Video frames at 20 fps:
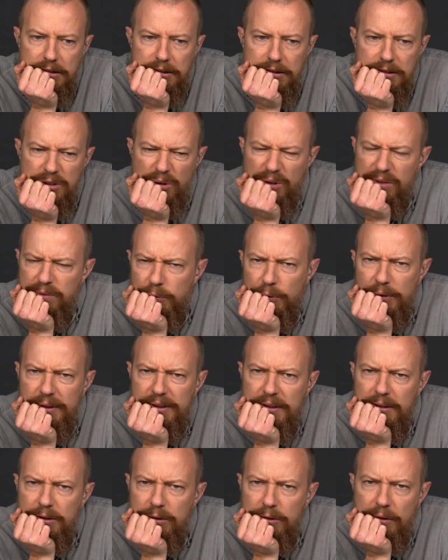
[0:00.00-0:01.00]
Sorry,
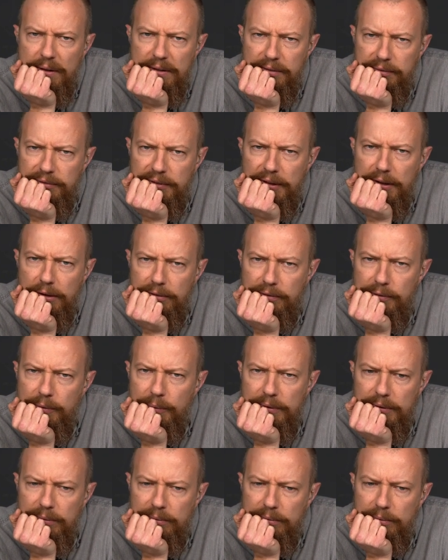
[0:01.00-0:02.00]
Florian, I don't quite follow. If you
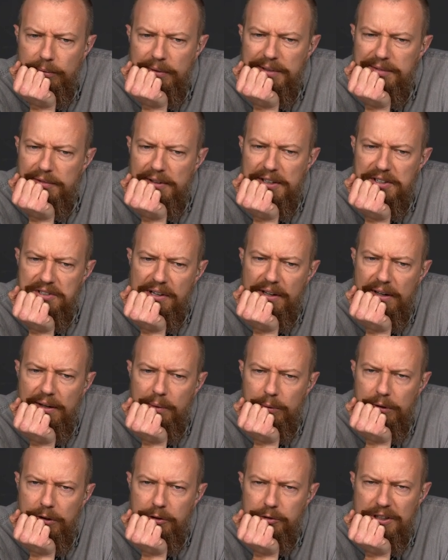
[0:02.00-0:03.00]
want to rephrase that, I
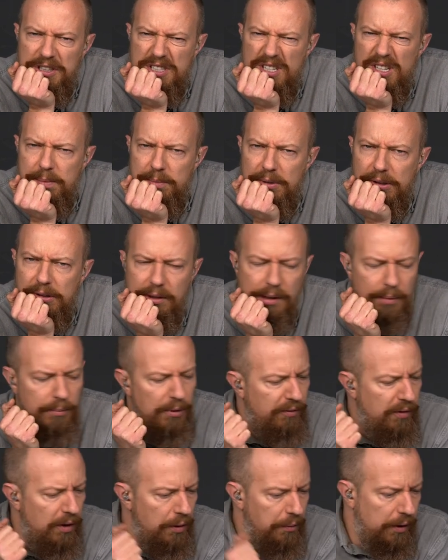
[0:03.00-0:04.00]
will address it, but I'm
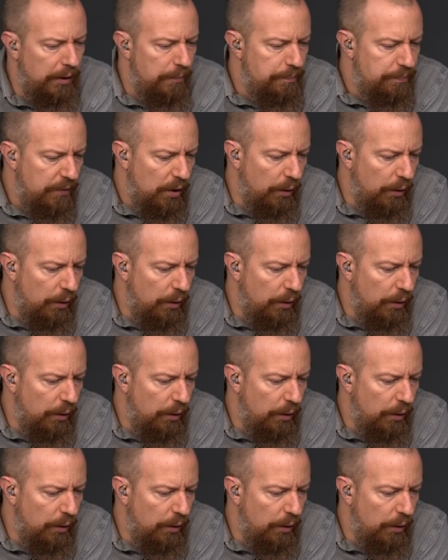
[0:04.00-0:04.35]
not following you.